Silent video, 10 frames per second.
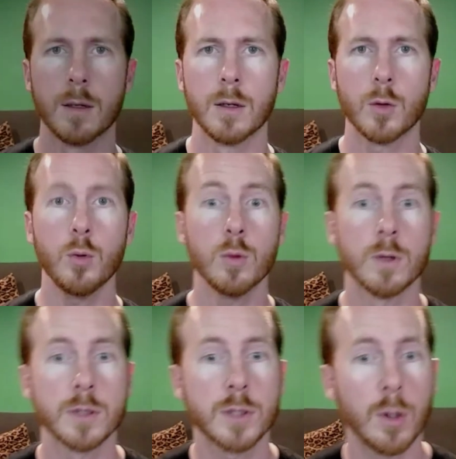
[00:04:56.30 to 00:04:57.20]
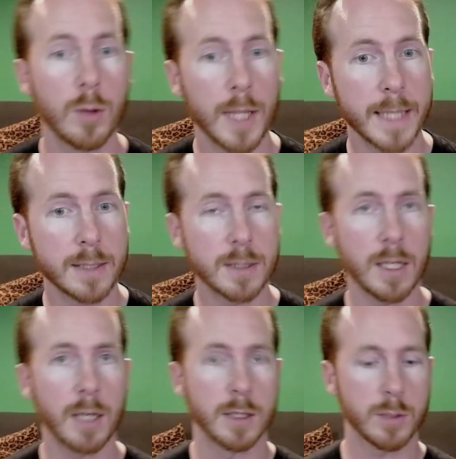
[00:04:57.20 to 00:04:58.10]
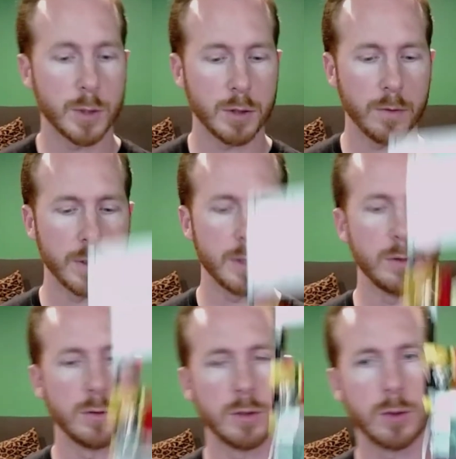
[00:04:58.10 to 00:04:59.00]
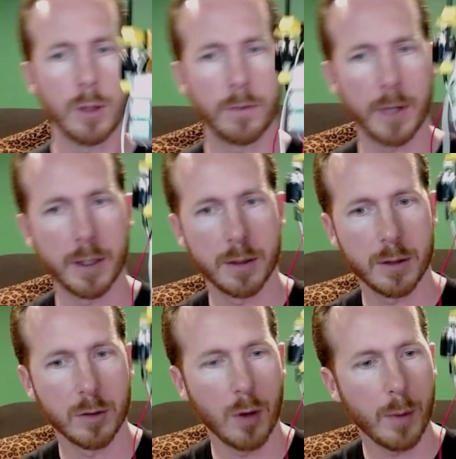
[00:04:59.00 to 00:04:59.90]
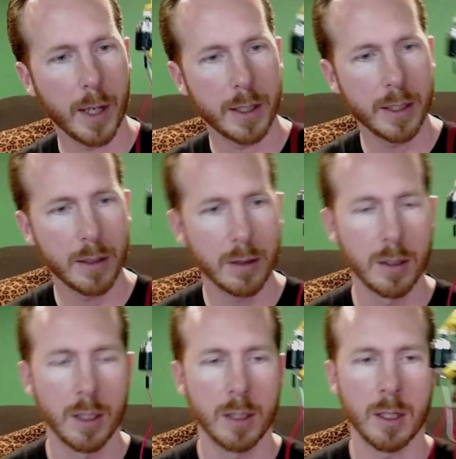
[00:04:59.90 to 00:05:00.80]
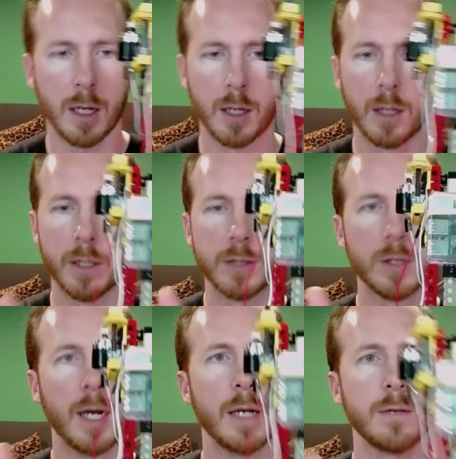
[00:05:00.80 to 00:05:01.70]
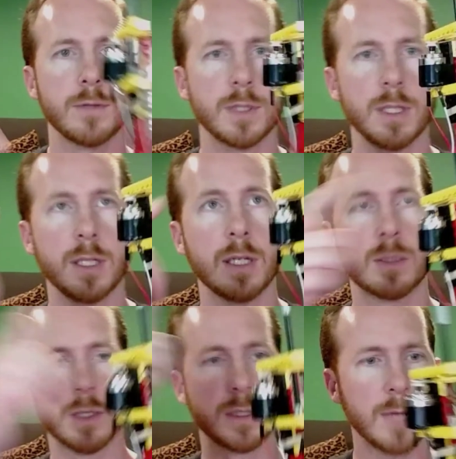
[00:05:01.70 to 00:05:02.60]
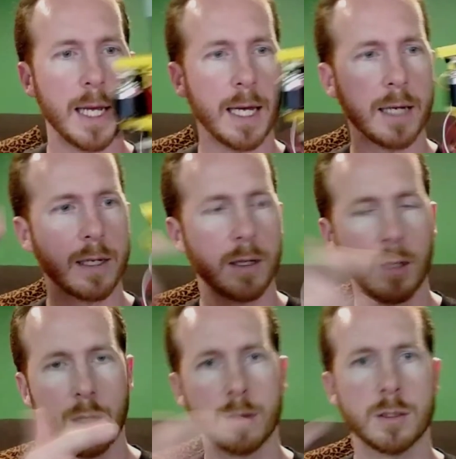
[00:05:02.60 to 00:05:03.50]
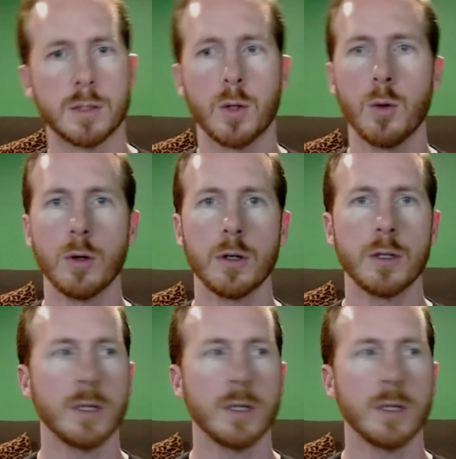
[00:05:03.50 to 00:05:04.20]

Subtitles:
Cool. So let's switch over to our friend the robot here. It drives, it spins its flag, it honks its horn.